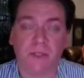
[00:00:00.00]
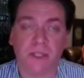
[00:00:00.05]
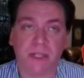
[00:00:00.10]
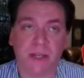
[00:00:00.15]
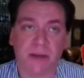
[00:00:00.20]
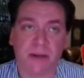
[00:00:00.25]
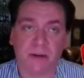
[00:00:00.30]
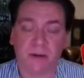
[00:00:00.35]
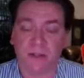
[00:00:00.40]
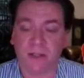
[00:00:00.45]

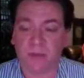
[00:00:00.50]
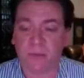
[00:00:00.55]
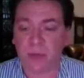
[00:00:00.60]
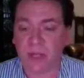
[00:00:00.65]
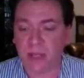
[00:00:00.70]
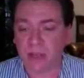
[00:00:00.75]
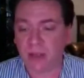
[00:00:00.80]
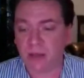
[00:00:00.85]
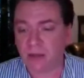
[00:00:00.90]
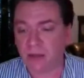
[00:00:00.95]
Sayers and
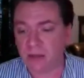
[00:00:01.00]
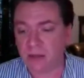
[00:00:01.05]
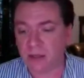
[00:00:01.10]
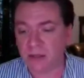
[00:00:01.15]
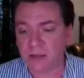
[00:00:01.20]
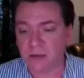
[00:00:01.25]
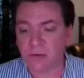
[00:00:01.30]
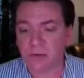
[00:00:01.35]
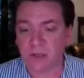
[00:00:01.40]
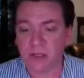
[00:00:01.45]
Payne and
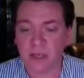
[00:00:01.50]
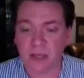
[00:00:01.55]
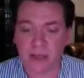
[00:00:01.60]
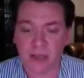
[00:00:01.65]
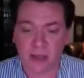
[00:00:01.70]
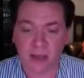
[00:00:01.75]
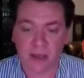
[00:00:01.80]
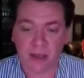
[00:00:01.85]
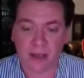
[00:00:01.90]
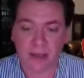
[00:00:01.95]

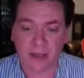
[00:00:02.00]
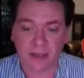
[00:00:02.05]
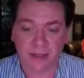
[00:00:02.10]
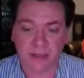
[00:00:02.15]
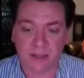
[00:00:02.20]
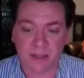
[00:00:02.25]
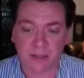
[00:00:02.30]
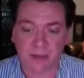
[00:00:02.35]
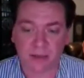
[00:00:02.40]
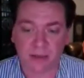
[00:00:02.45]
Desaguliers
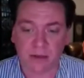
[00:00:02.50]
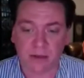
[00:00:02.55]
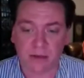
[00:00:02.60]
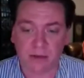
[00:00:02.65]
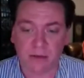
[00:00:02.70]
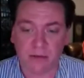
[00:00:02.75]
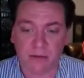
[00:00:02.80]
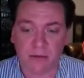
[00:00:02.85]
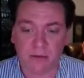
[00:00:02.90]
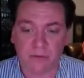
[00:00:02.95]
as
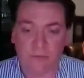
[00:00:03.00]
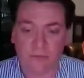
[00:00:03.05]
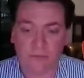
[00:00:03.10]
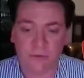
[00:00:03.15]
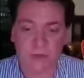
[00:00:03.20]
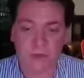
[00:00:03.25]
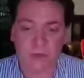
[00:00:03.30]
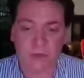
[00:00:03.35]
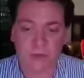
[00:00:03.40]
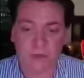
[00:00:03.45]
the
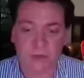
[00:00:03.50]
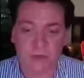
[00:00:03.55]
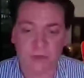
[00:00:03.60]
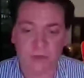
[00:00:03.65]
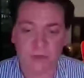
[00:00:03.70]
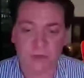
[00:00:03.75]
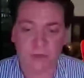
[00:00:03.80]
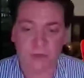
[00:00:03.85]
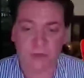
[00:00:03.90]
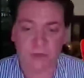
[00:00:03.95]
first 3
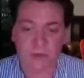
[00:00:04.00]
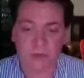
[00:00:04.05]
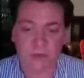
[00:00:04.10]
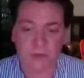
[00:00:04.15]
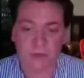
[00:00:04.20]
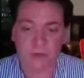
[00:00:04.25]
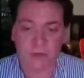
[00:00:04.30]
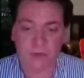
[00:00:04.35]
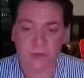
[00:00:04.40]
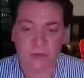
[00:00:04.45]
Grand
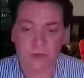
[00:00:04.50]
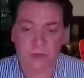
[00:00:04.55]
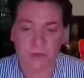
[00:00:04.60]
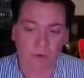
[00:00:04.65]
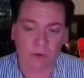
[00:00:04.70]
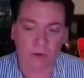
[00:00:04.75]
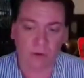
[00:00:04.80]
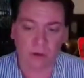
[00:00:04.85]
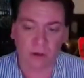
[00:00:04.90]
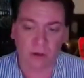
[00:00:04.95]
Masters
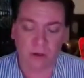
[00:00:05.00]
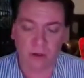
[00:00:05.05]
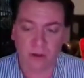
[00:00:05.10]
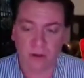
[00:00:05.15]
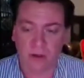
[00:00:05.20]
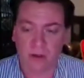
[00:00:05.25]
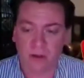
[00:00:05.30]
before